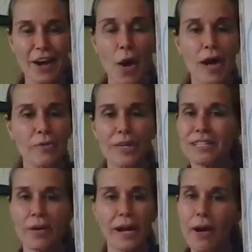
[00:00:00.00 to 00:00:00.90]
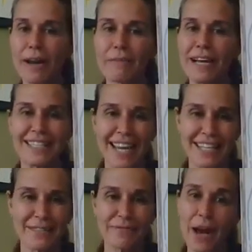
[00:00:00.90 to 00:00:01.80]
on what's going on in my
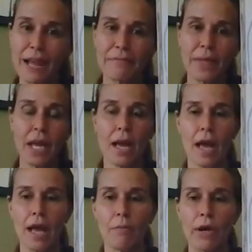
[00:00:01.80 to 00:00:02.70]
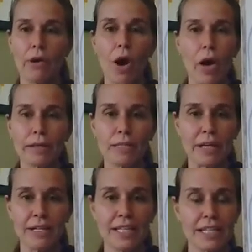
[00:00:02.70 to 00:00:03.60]
state, right? We are all
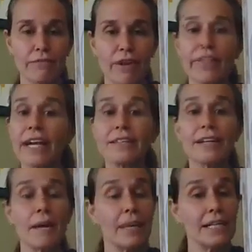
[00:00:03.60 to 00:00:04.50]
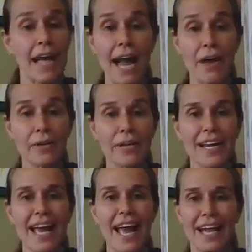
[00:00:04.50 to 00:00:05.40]
experiencing different things coming down,
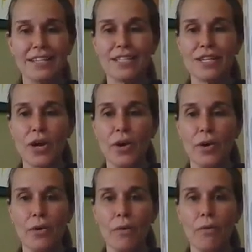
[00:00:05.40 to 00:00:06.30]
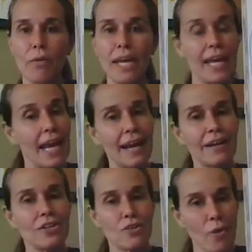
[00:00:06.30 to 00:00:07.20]
and so we can't
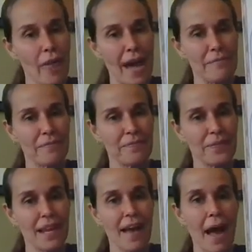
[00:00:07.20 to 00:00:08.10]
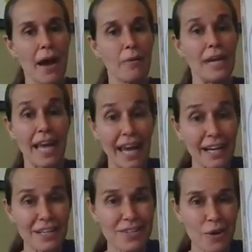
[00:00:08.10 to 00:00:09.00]
control that. We
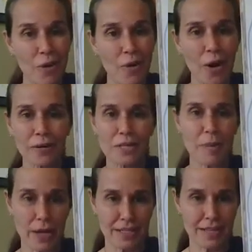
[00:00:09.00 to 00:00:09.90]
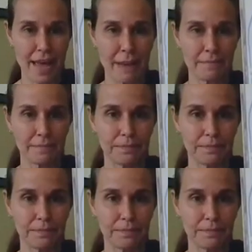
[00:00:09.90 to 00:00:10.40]
can control our response to that.